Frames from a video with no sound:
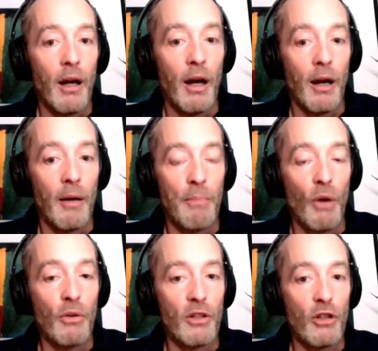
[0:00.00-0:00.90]

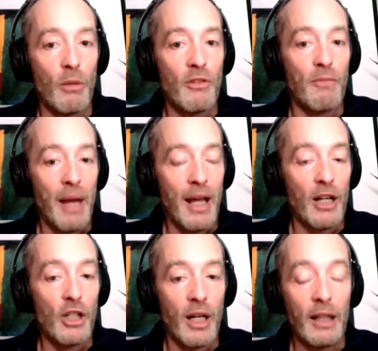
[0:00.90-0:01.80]
both in terms of
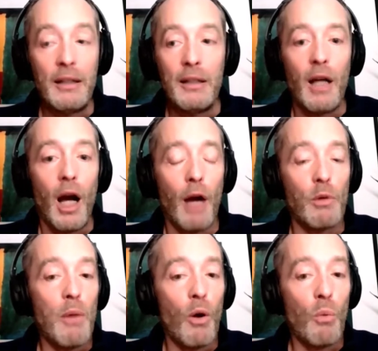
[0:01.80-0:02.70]
managing
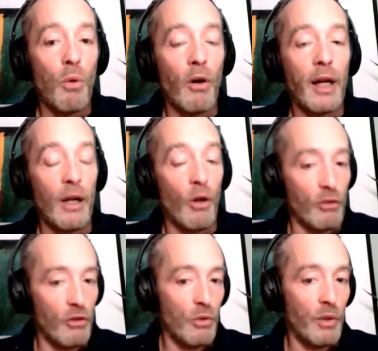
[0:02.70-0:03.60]
remote work and
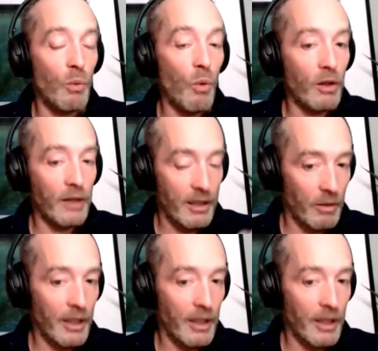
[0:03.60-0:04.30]
also doing the work,